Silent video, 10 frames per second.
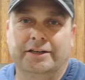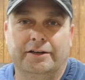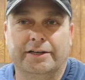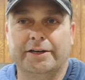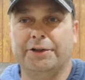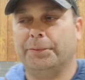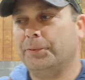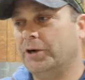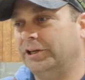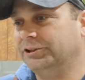on another
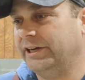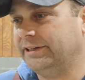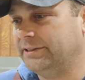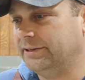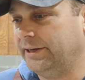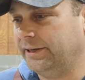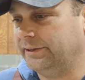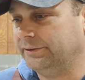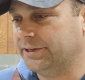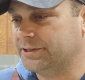project and
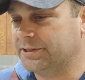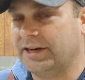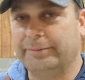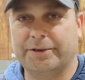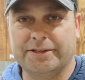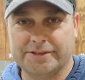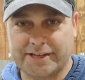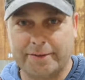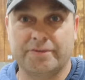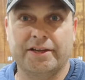at least not be the
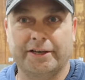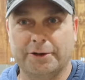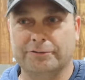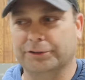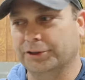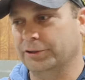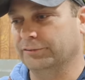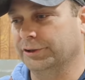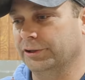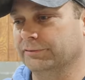same thing over and
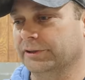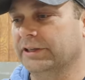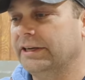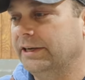over and over.